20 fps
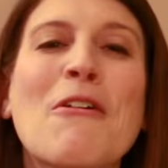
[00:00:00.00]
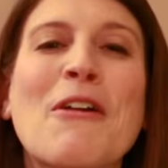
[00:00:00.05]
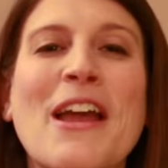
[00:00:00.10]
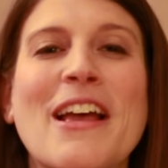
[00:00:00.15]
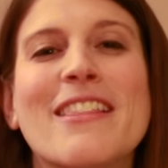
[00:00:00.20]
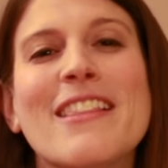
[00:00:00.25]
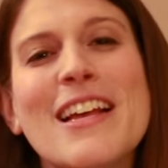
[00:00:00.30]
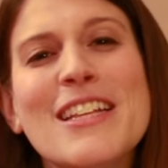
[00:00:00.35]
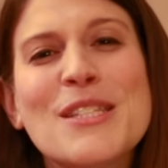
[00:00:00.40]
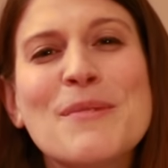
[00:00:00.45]

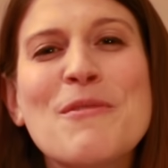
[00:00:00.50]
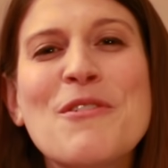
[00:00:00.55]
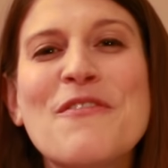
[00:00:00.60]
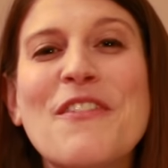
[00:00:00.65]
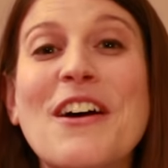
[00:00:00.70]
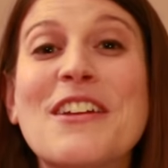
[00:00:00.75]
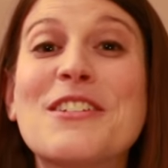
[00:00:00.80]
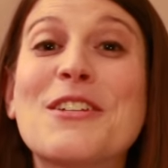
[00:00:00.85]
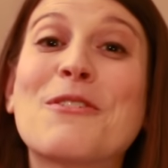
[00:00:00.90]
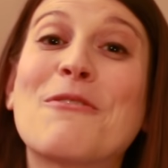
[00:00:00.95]
Okay, let's
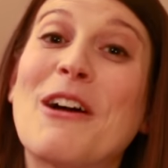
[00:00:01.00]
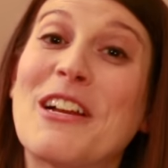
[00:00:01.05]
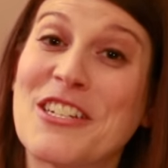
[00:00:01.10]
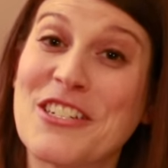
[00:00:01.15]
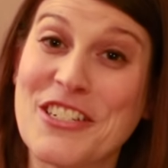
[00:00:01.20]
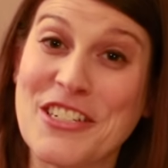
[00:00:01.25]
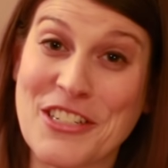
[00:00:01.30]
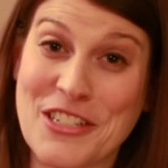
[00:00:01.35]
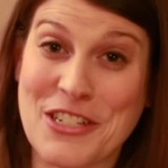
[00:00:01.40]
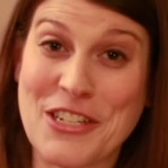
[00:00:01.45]
move on to
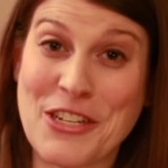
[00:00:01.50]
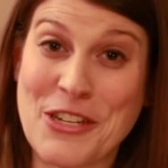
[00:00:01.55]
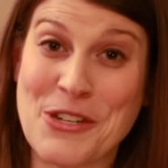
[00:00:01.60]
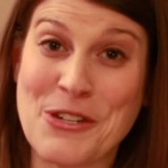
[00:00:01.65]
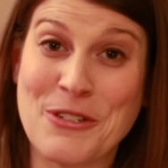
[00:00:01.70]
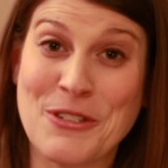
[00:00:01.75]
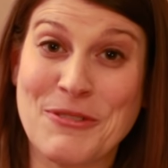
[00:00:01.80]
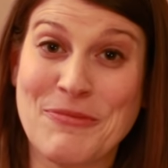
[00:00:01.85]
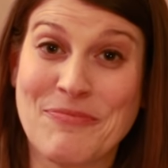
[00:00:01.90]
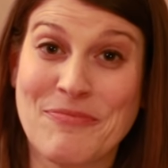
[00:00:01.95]
question
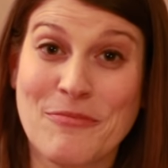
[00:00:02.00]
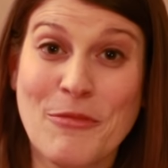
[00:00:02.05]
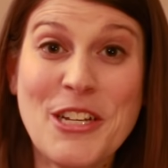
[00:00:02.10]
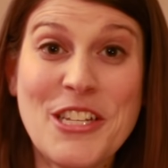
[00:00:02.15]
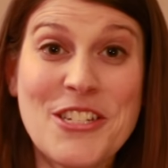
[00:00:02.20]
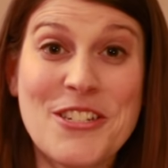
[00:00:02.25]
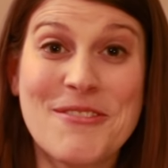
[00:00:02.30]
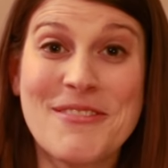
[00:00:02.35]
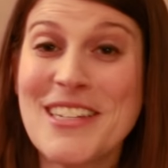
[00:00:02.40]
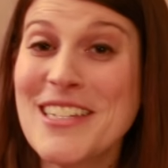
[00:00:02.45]
2,
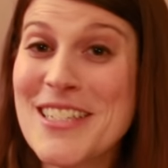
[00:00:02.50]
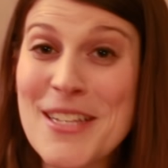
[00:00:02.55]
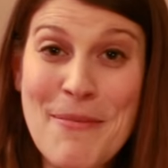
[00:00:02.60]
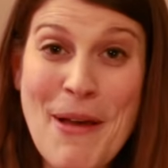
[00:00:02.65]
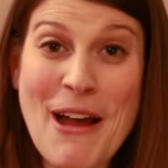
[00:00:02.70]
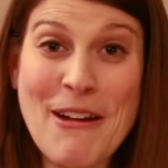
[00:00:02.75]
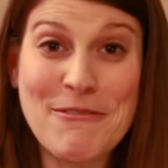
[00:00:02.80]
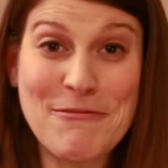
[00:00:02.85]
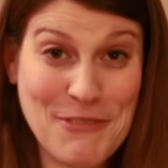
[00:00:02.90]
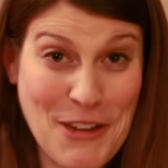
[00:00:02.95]
which is
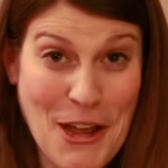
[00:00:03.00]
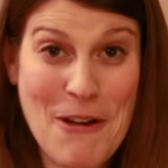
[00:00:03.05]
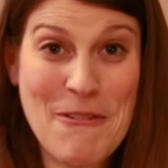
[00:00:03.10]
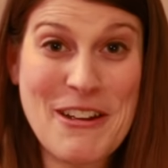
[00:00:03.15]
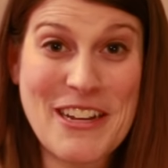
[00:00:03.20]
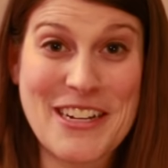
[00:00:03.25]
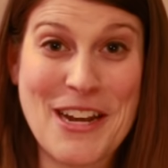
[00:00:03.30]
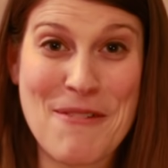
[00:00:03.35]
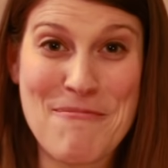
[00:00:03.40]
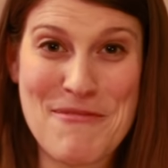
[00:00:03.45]
about
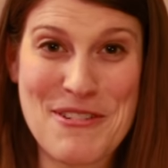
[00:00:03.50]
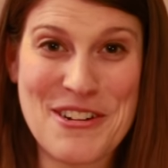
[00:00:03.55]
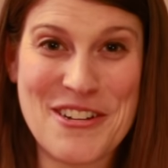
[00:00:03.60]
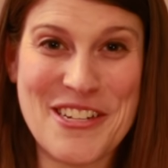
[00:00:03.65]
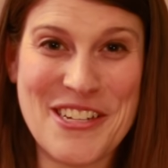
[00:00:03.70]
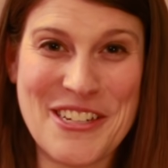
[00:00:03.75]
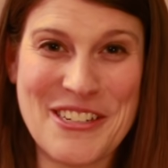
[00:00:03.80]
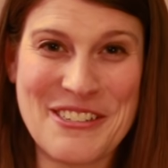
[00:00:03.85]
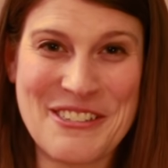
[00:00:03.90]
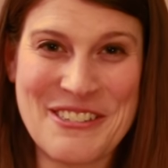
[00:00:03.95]
going number
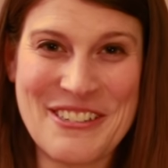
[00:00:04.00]
2.